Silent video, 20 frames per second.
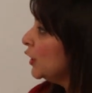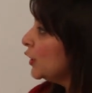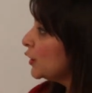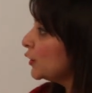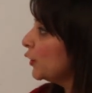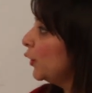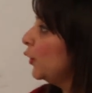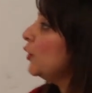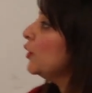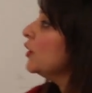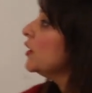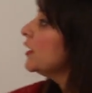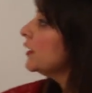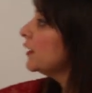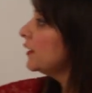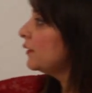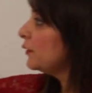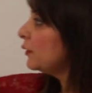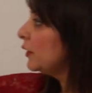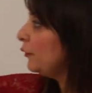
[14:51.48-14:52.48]
So
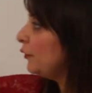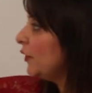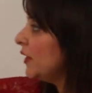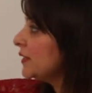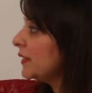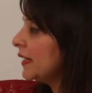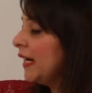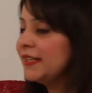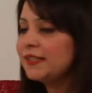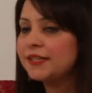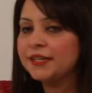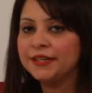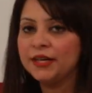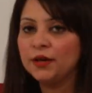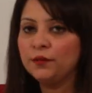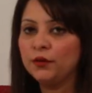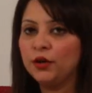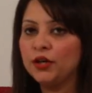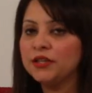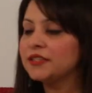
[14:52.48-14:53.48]
the first
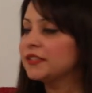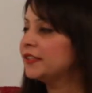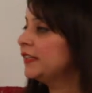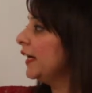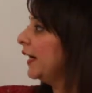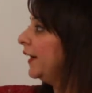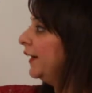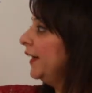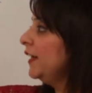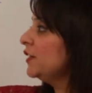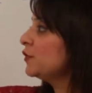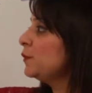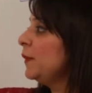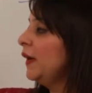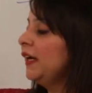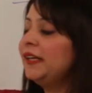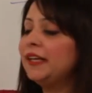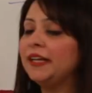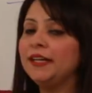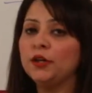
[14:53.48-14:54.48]
criteria was the
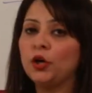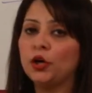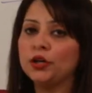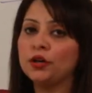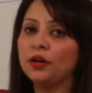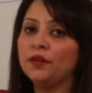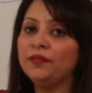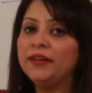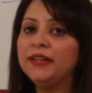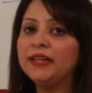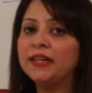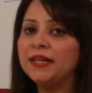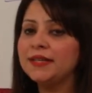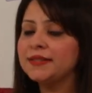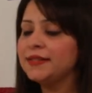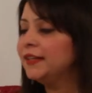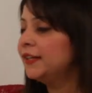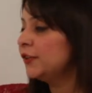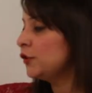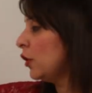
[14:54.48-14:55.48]
arrangement in order of
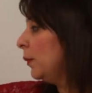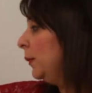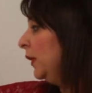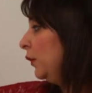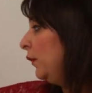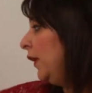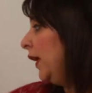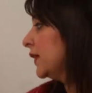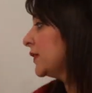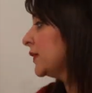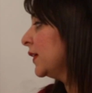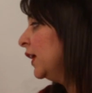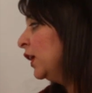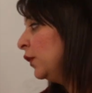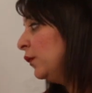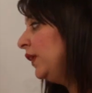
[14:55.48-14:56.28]
increasing atomic weights.